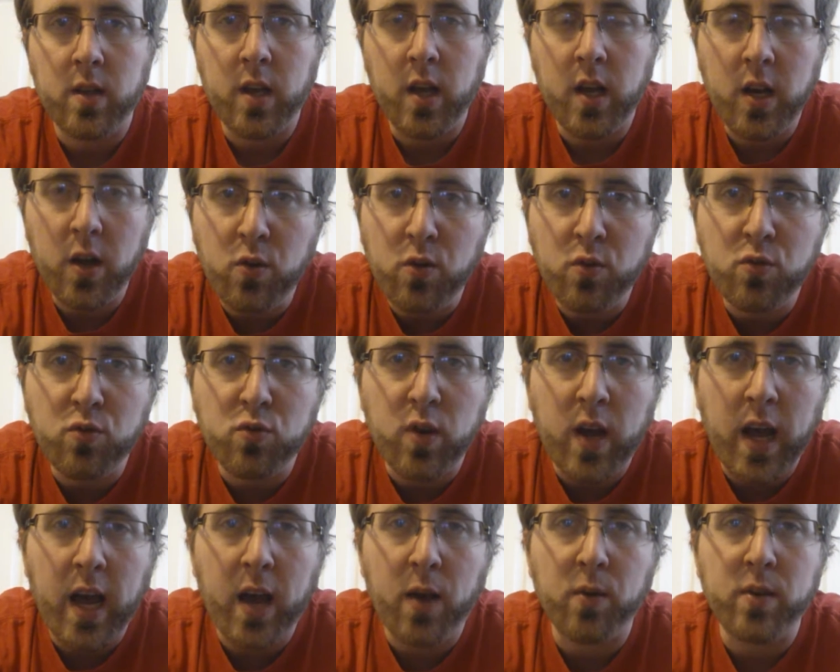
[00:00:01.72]
Hello,
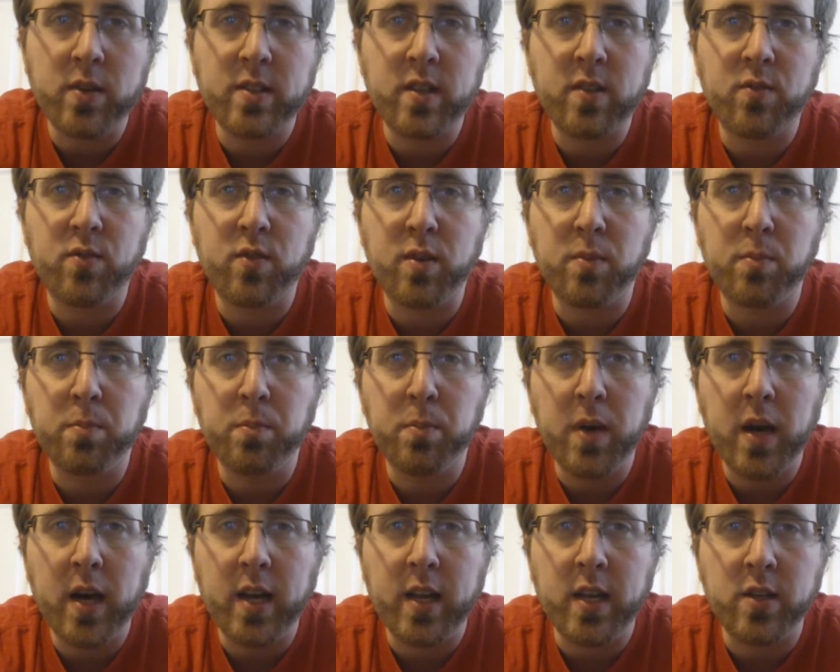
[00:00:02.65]
how is
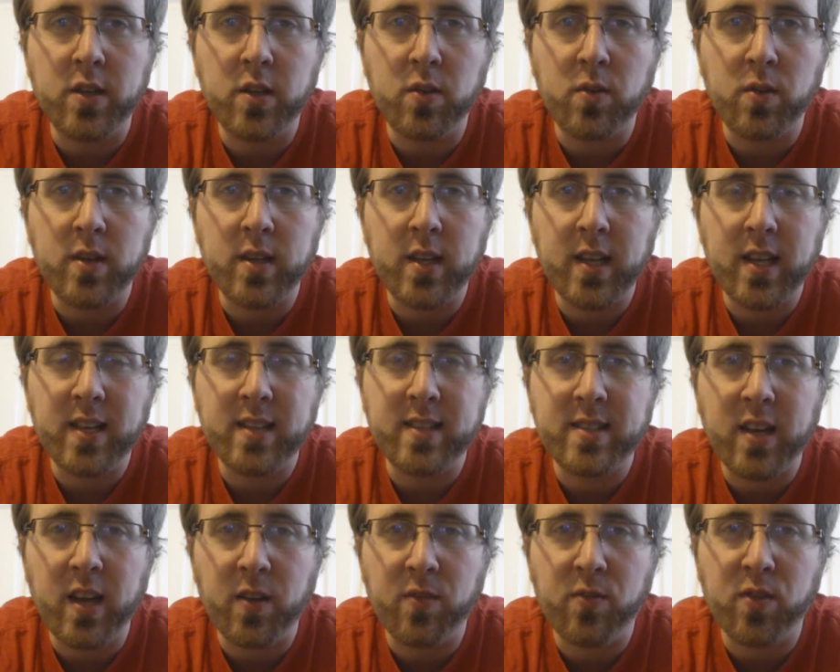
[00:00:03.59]
everybody doing today? It is
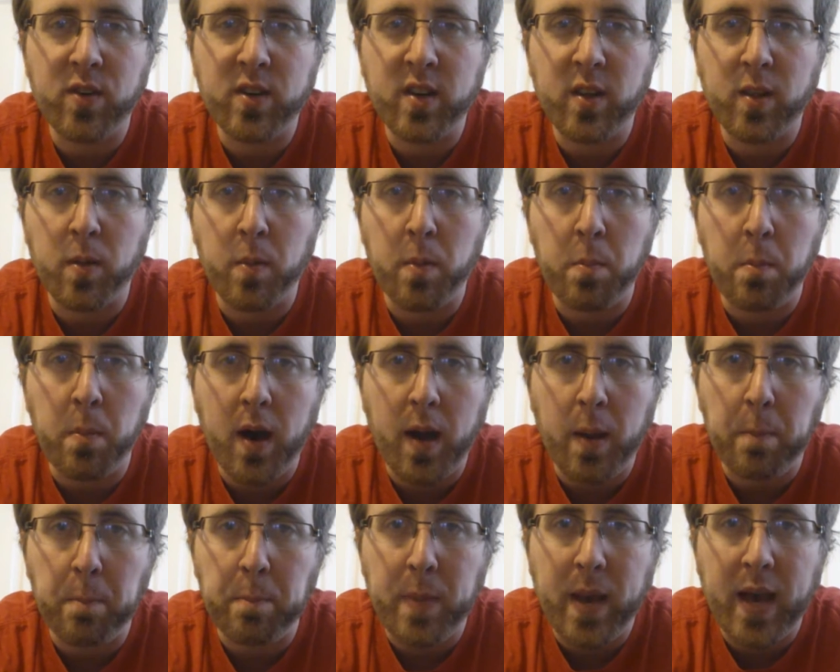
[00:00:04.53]
time for another
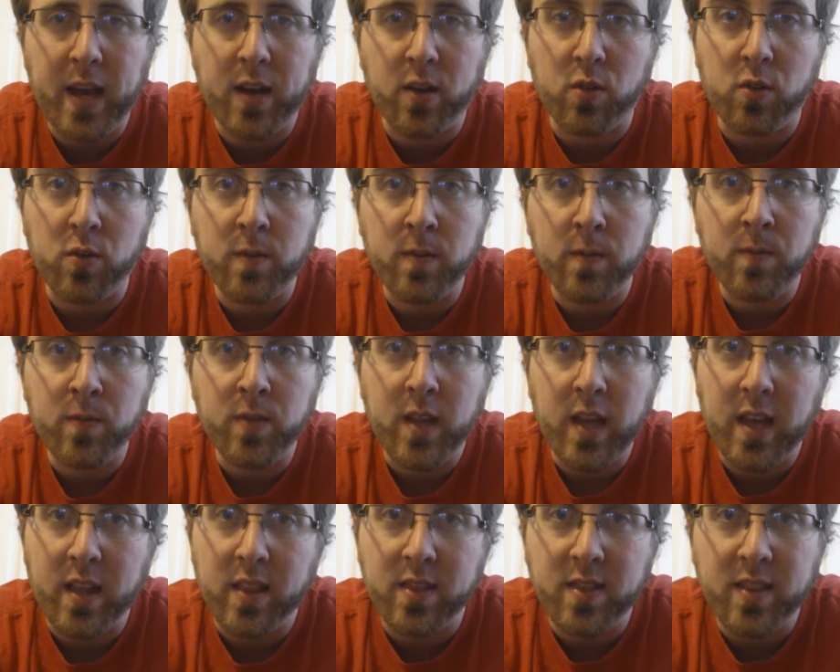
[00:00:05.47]
mock battle,
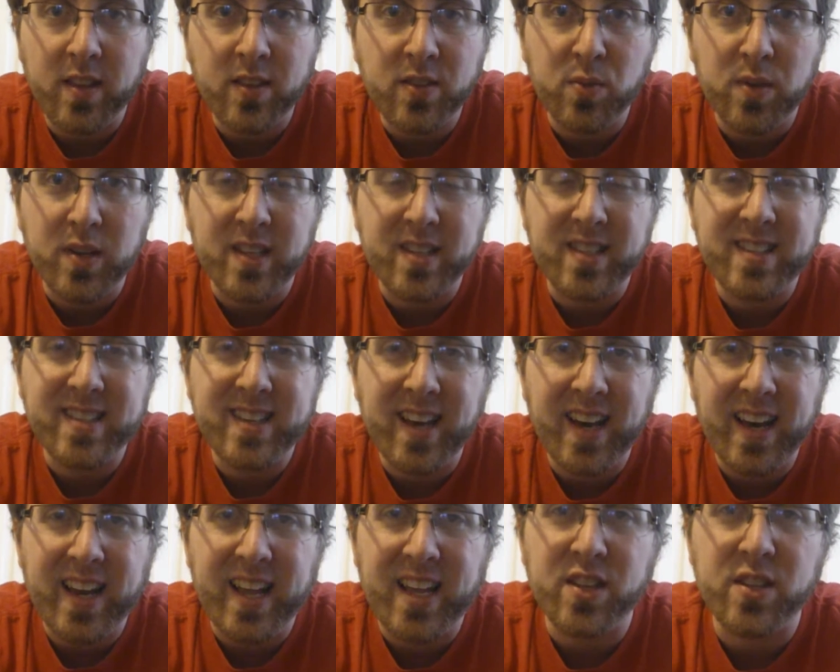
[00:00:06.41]
and this one is
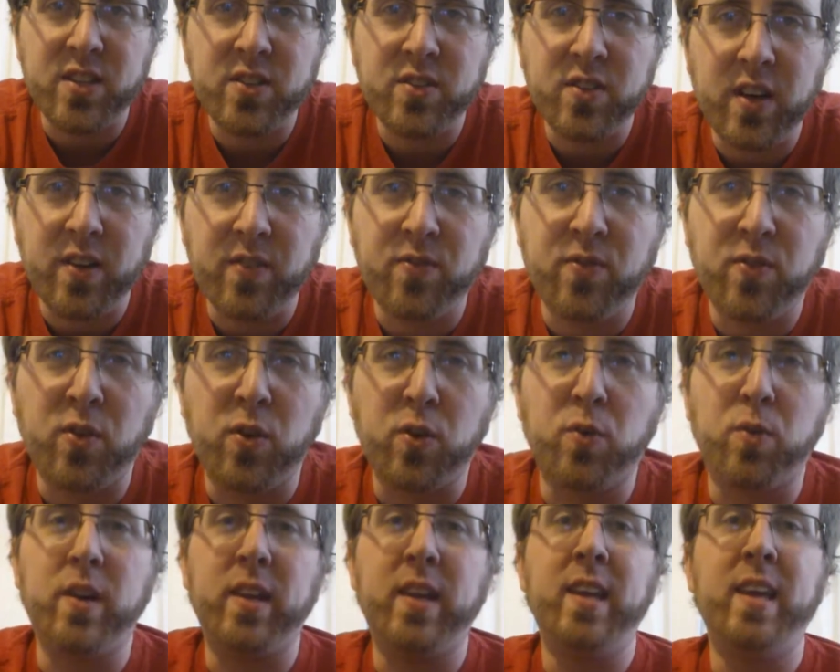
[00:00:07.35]
not as
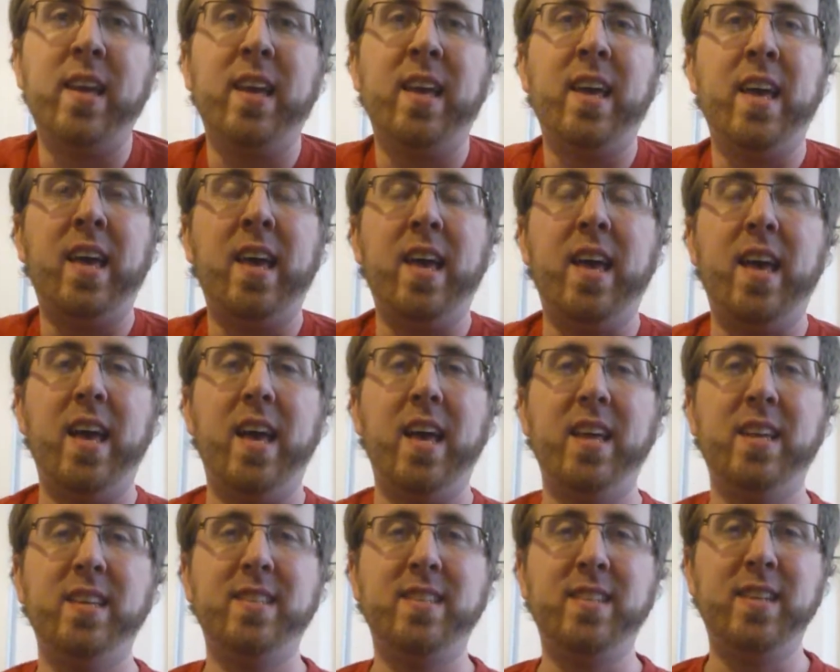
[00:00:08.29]
straightforward
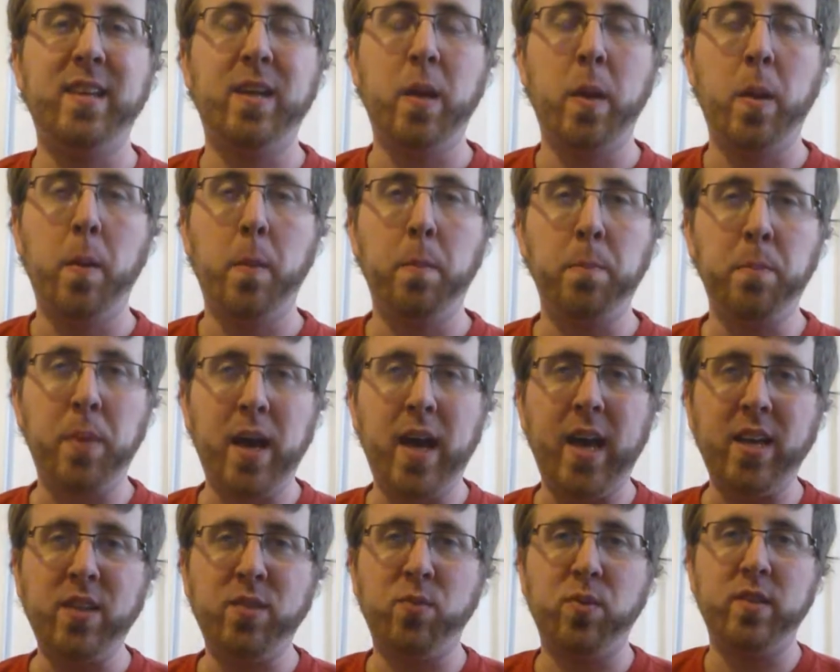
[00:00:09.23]
as the
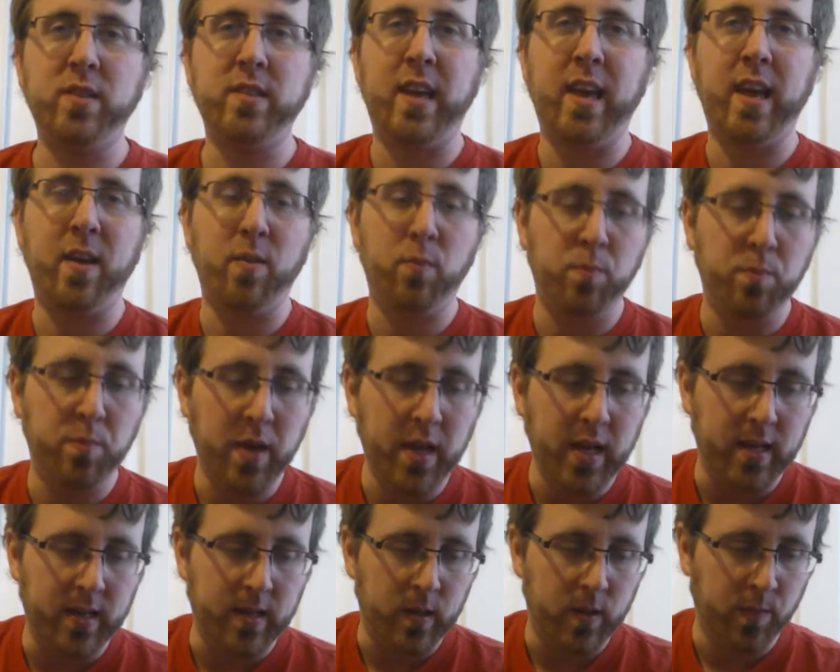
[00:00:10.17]
past ones have
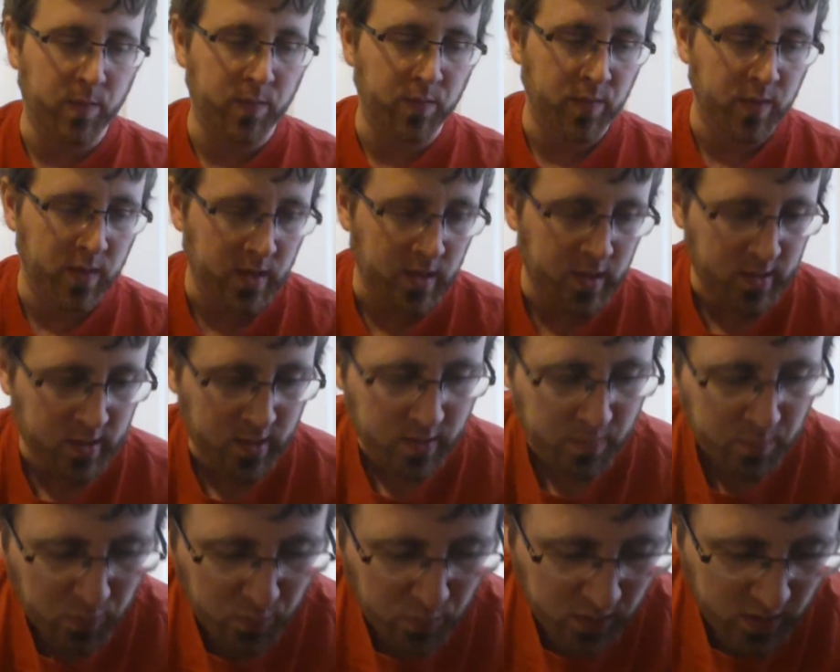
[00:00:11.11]
been,
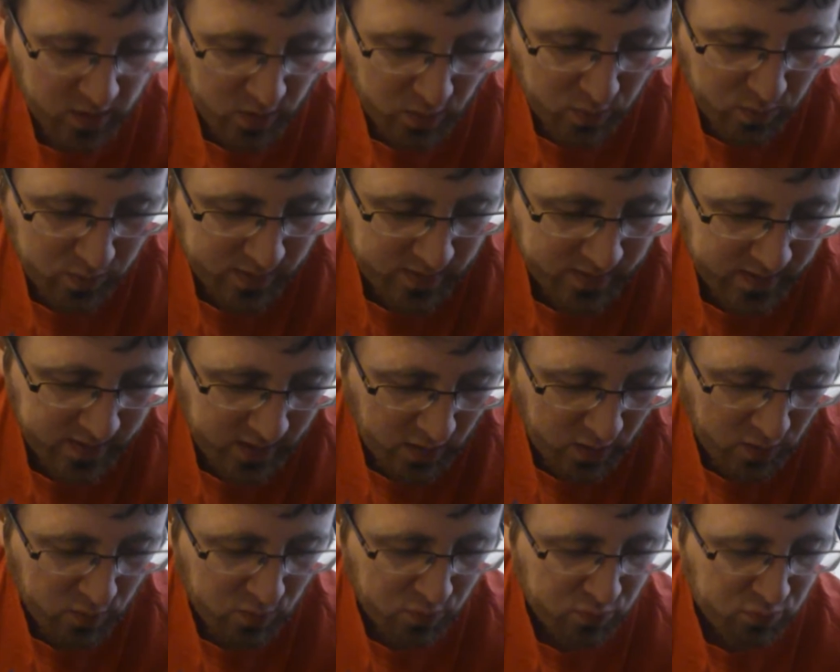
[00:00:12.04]
but we're going with the
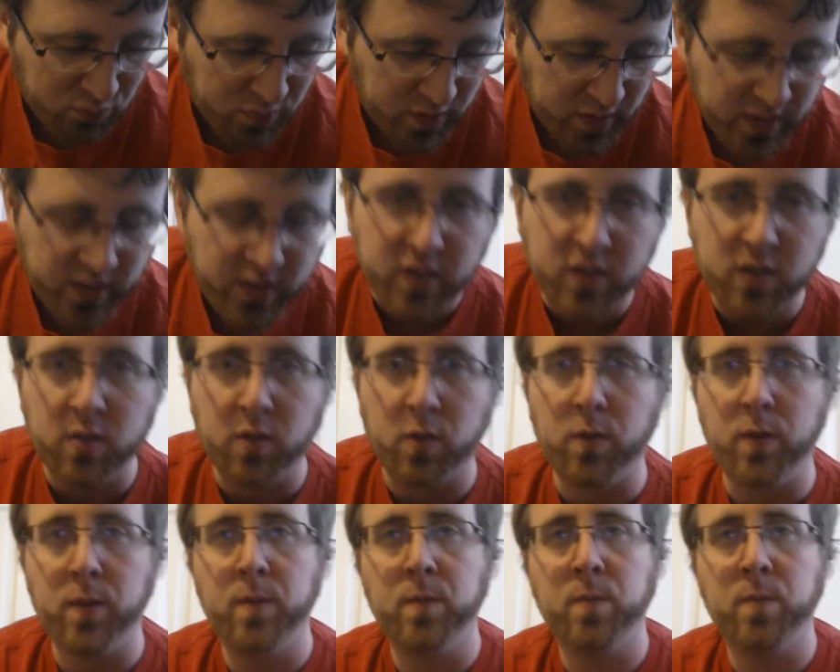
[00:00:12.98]
original